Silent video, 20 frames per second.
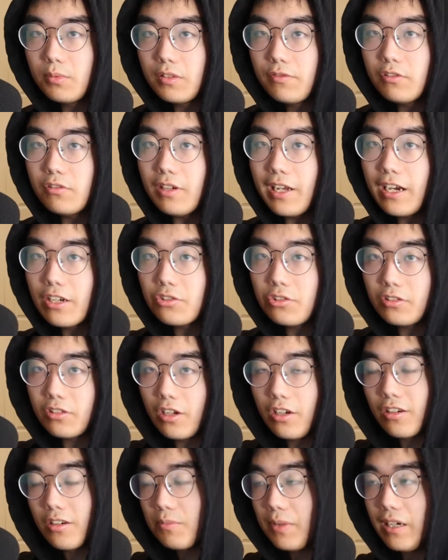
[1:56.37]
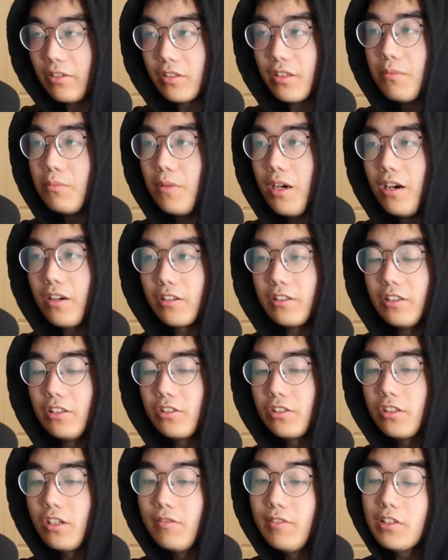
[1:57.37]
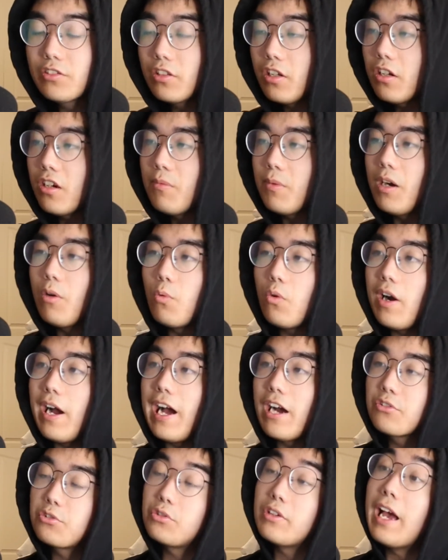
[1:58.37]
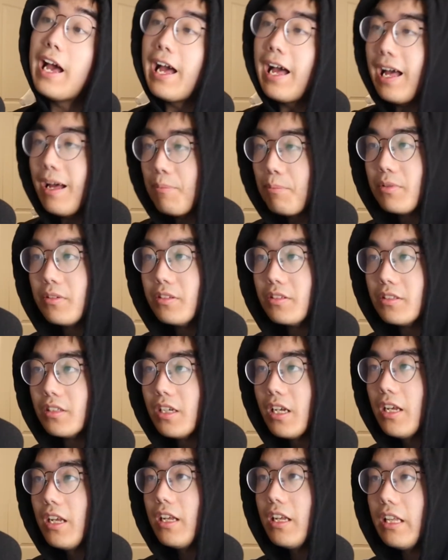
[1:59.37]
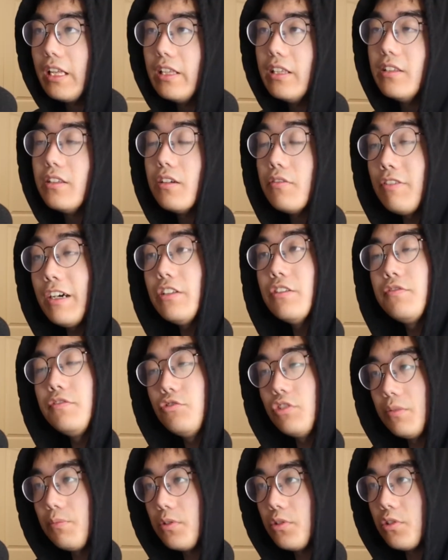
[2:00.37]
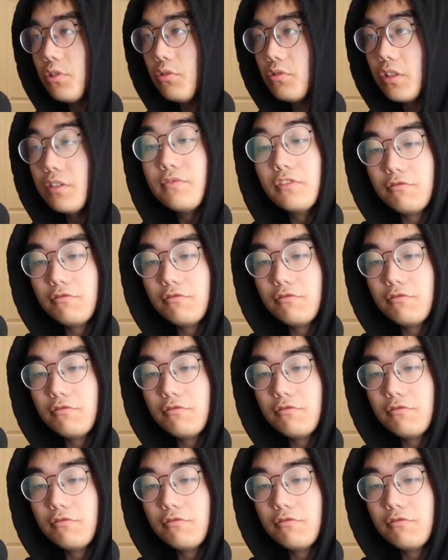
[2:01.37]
before we actually talk about the manga itself, let's talk about what actually happened in the final few episodes of